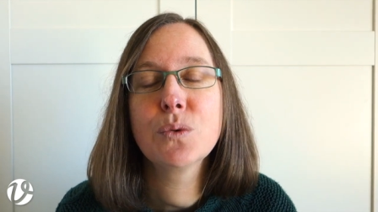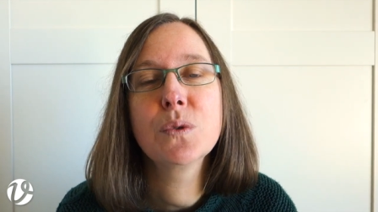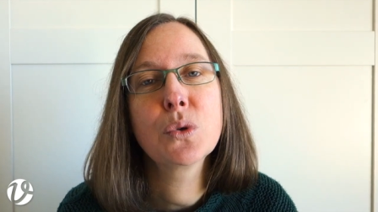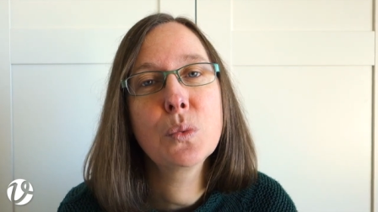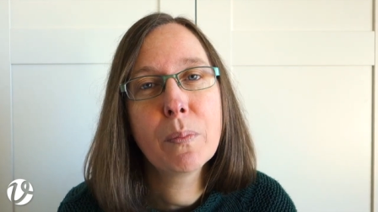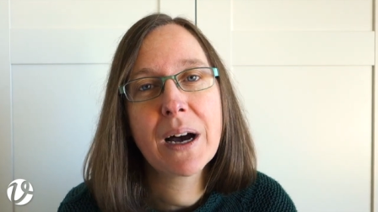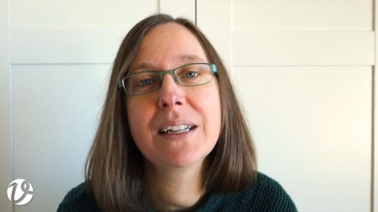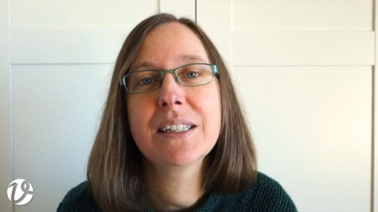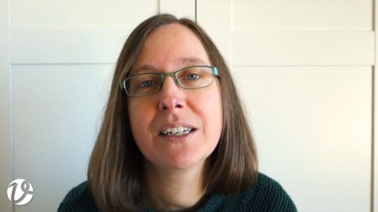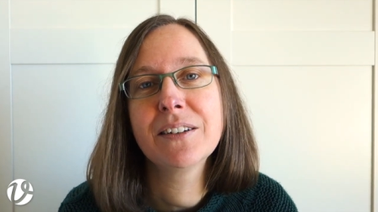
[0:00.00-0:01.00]
It was all
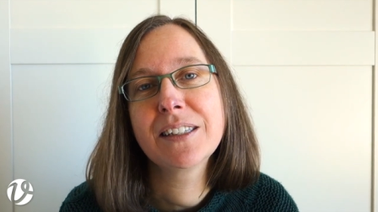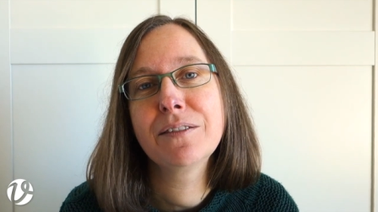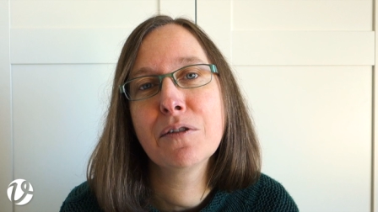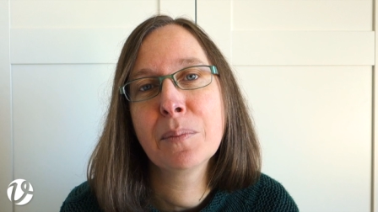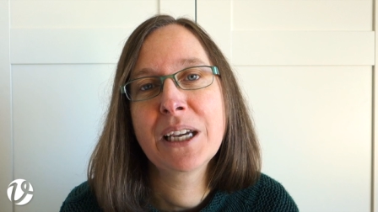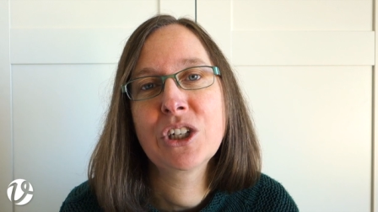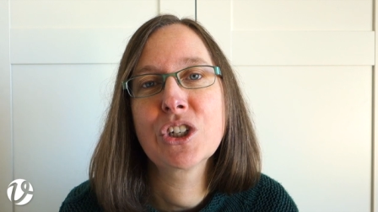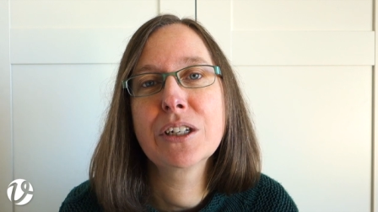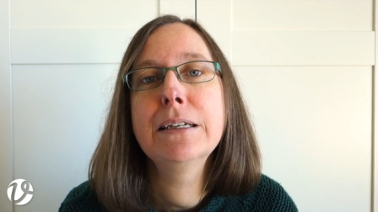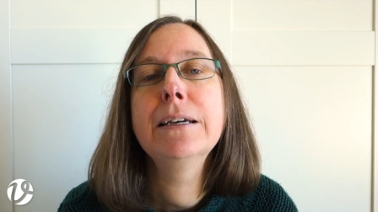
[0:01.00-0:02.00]
bite-sized
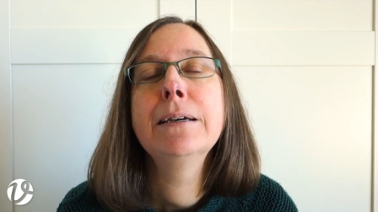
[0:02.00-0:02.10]
information.